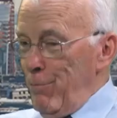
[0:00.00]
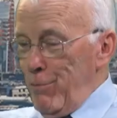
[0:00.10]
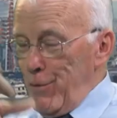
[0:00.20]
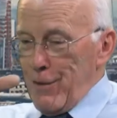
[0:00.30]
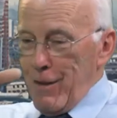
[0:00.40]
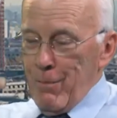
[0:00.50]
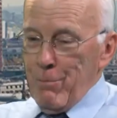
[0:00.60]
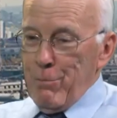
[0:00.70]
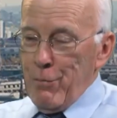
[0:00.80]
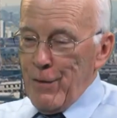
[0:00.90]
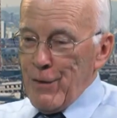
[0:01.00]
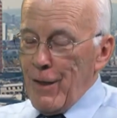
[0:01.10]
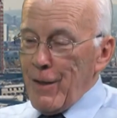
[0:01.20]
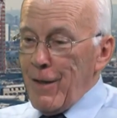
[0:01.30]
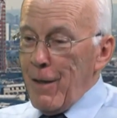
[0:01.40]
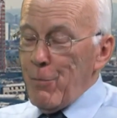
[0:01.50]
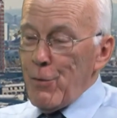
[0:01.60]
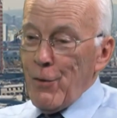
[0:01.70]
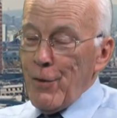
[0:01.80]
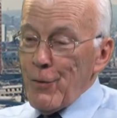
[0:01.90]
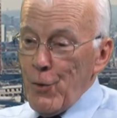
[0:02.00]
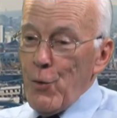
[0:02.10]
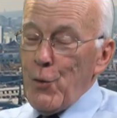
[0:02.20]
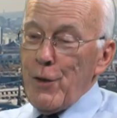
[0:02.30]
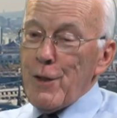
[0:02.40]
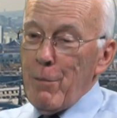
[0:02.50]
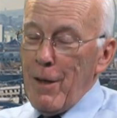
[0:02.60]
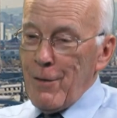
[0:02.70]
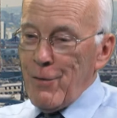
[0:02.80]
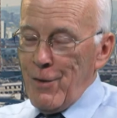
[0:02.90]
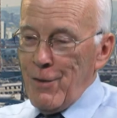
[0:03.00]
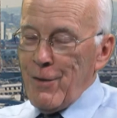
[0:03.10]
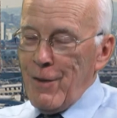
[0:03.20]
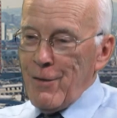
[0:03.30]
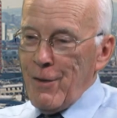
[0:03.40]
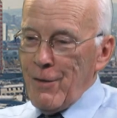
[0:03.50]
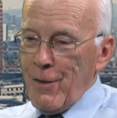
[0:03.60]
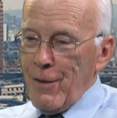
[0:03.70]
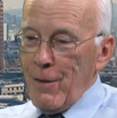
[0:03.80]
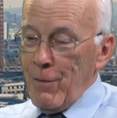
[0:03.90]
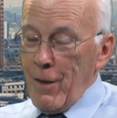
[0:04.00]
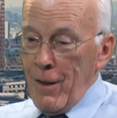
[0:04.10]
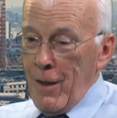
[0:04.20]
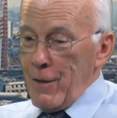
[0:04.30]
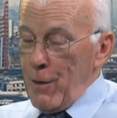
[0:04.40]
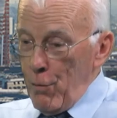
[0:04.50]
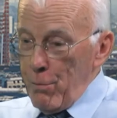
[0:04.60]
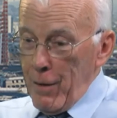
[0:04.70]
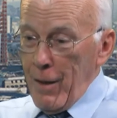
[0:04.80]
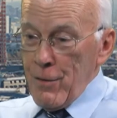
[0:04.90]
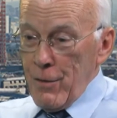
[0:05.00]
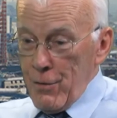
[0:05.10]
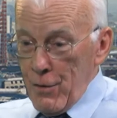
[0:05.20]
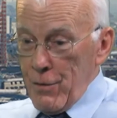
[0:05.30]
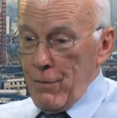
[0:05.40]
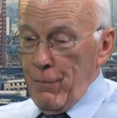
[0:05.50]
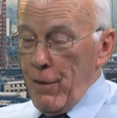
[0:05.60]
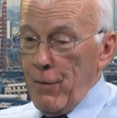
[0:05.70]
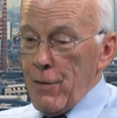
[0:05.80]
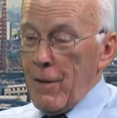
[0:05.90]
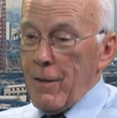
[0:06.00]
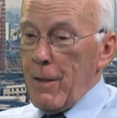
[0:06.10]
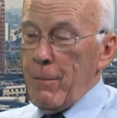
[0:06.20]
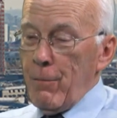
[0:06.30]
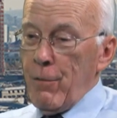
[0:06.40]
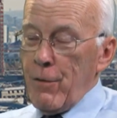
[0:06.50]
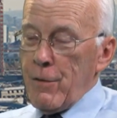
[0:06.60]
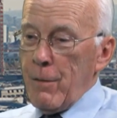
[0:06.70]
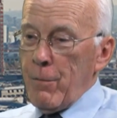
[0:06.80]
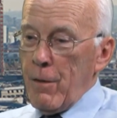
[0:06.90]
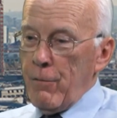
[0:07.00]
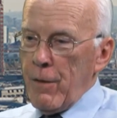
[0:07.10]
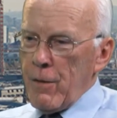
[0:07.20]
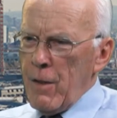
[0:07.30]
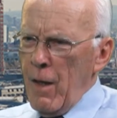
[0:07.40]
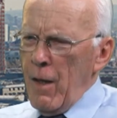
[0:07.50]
So chap, Professor Alec Kemp, who's the real guru in these matters, is agreeing with that. Actually, Wood Mackenzie just very recently came out with the same kind of figures.